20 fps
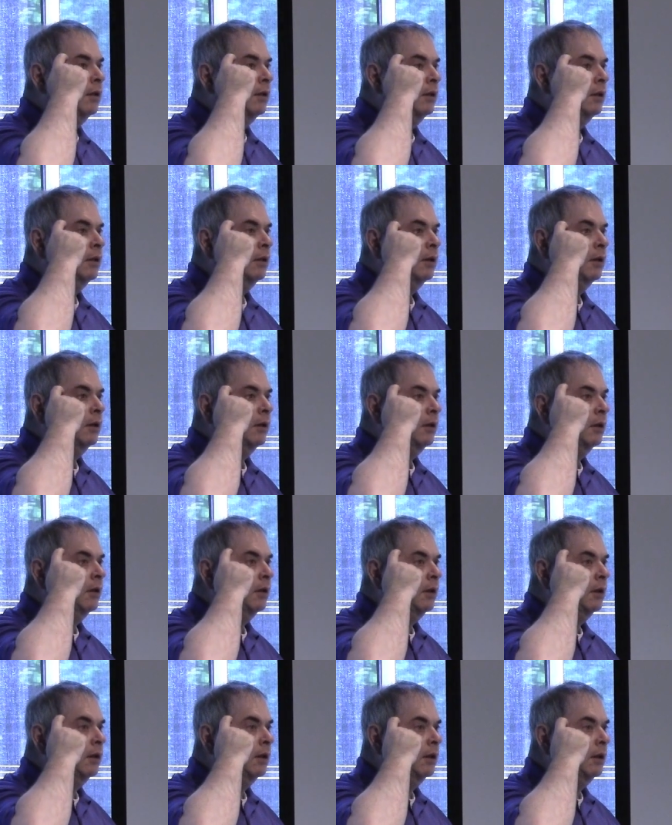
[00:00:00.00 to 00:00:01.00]

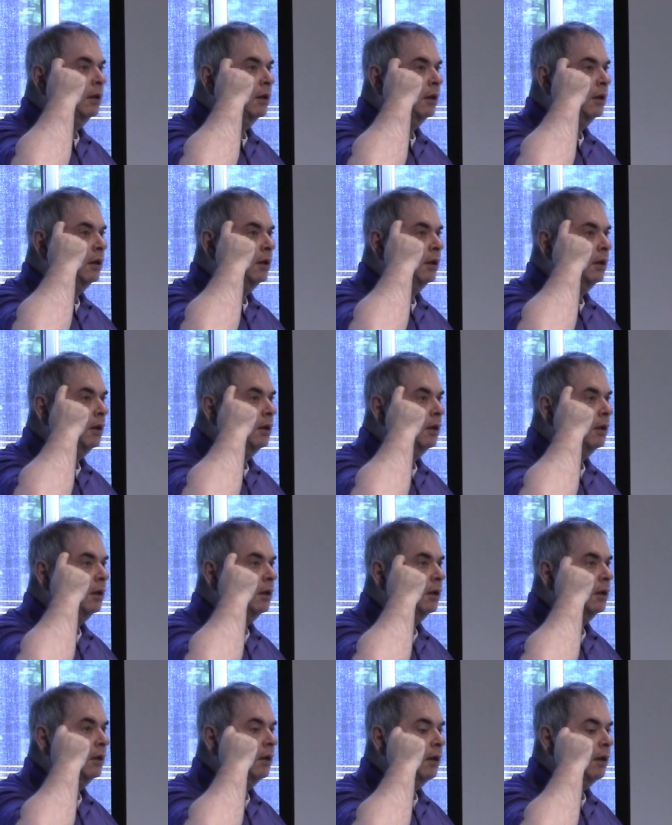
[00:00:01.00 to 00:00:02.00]

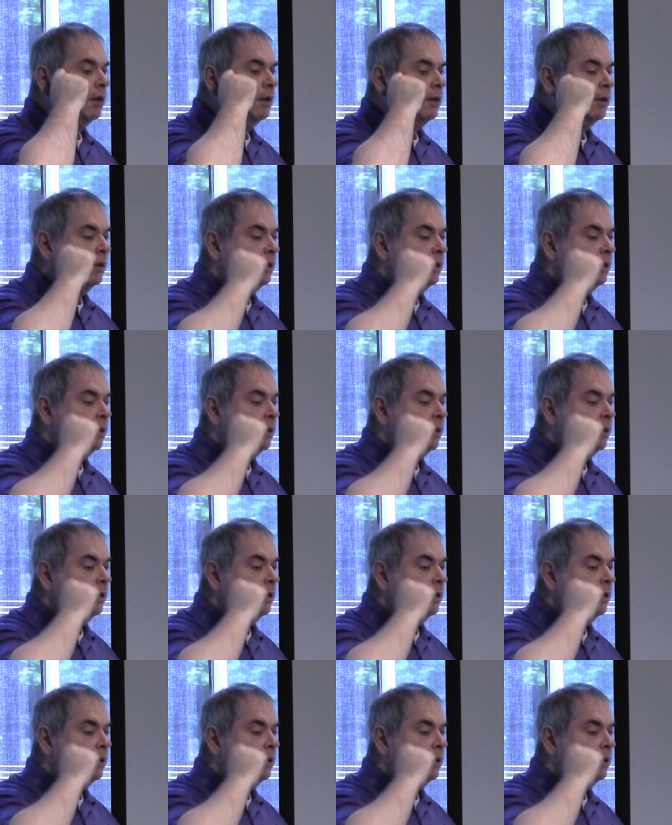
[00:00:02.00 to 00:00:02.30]
No one is speaking in this clip.